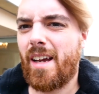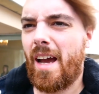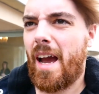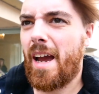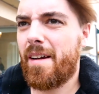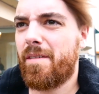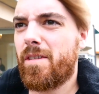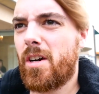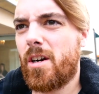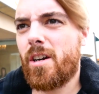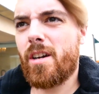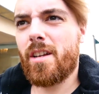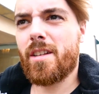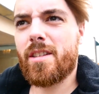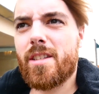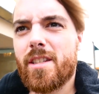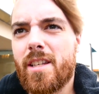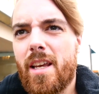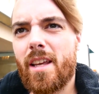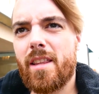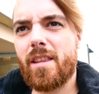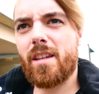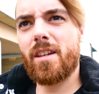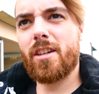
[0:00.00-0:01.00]
I've heard it
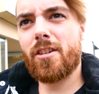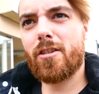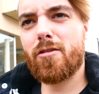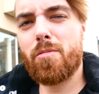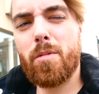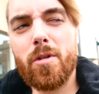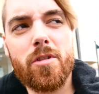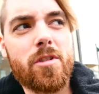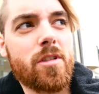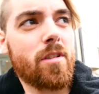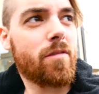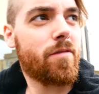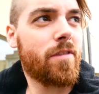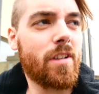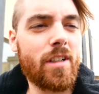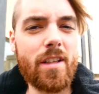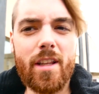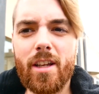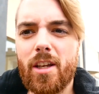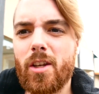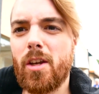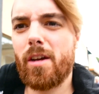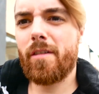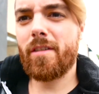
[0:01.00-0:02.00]
said that you're supposed to feel
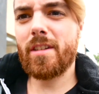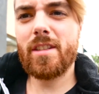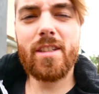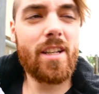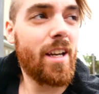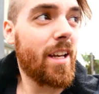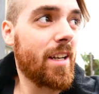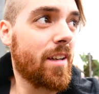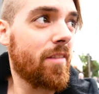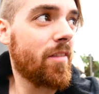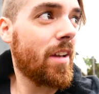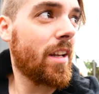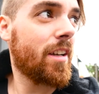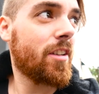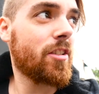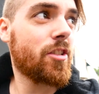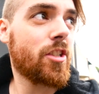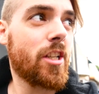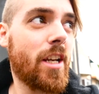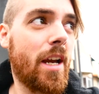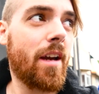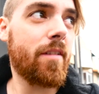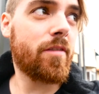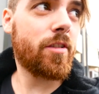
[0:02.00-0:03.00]
like you have a ton of
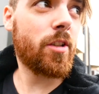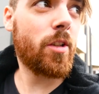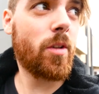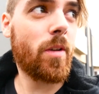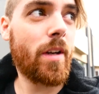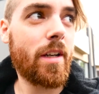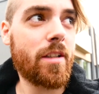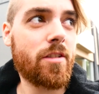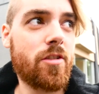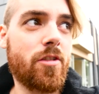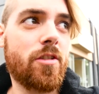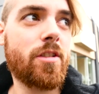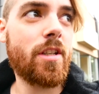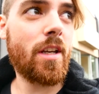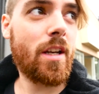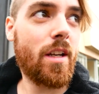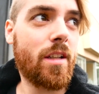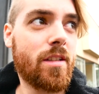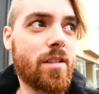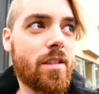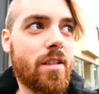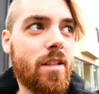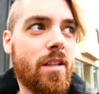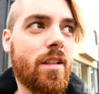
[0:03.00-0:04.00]
energy after you
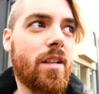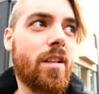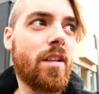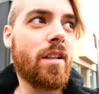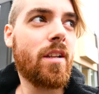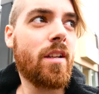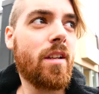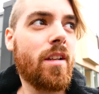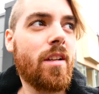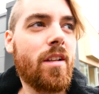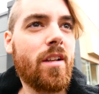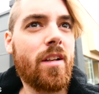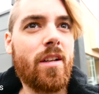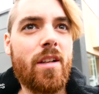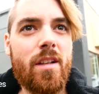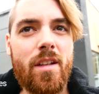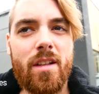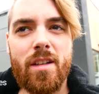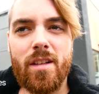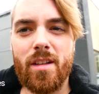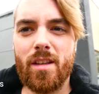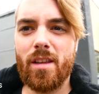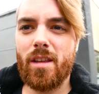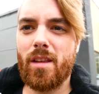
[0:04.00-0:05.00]
exercise.
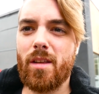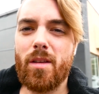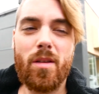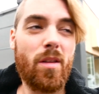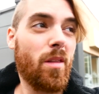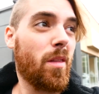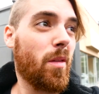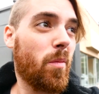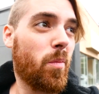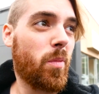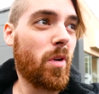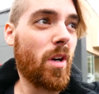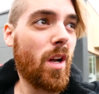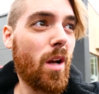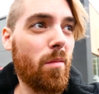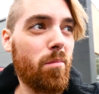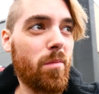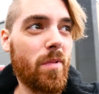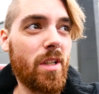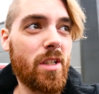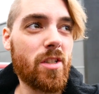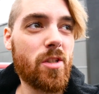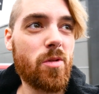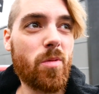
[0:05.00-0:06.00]
The
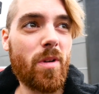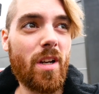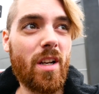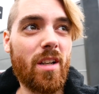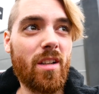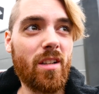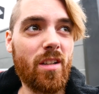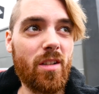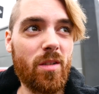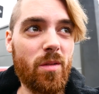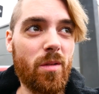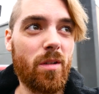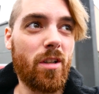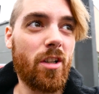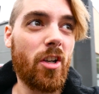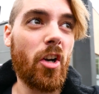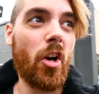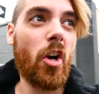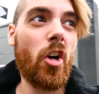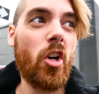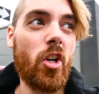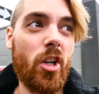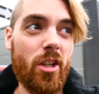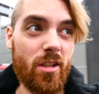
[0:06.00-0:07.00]
problem is when you
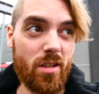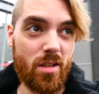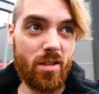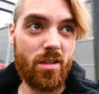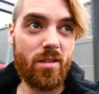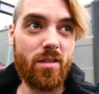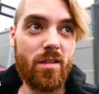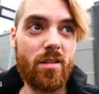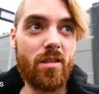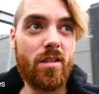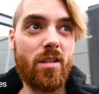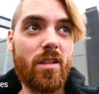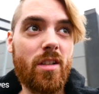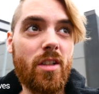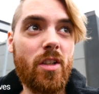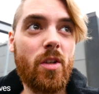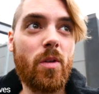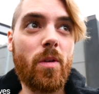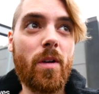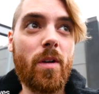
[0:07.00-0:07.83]
hurt, you